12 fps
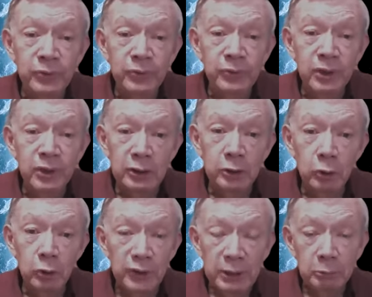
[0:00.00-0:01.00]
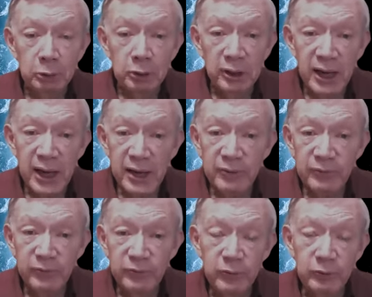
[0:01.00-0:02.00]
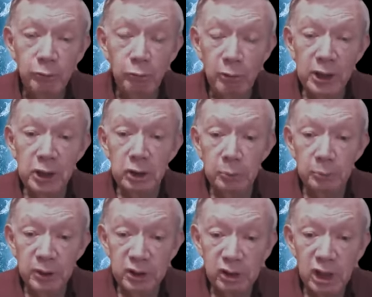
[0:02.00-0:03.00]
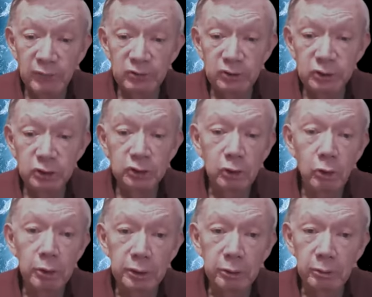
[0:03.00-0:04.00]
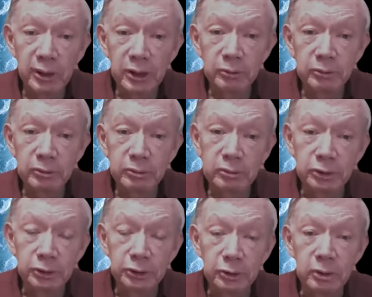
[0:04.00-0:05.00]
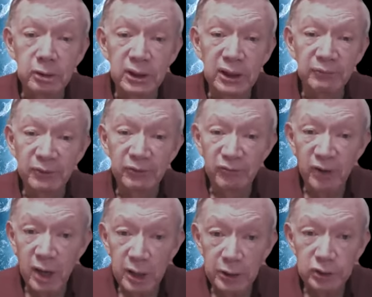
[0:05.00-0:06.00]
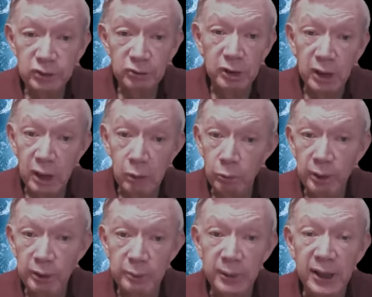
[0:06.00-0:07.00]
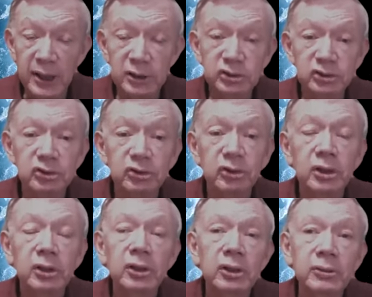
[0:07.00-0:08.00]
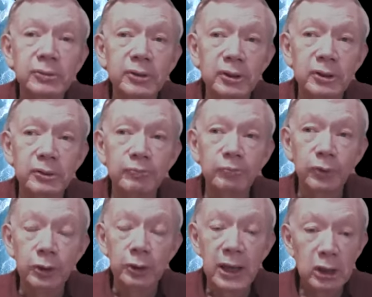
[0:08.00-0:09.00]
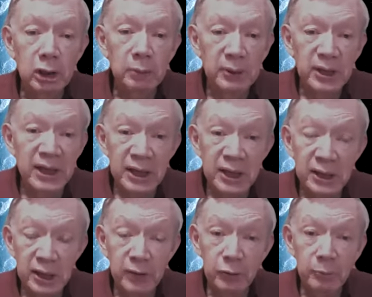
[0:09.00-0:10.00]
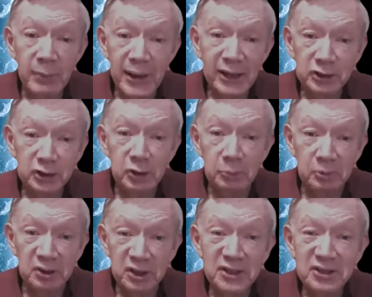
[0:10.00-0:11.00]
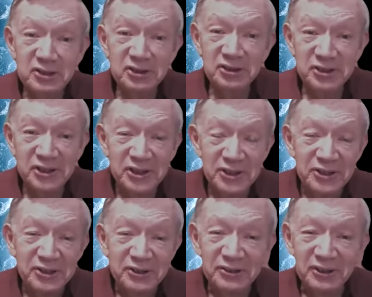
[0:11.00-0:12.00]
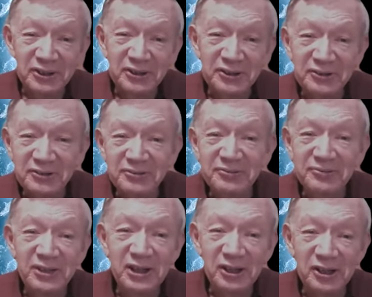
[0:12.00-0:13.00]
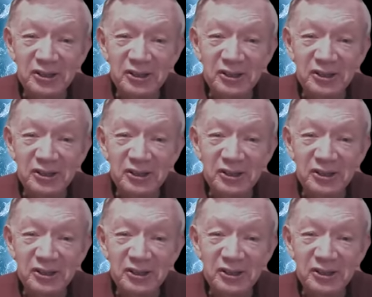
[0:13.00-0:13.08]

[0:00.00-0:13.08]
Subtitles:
I don't think we're going to have regular police officers going around giving fines for not wearing masks. There are not going to be any other mask police that are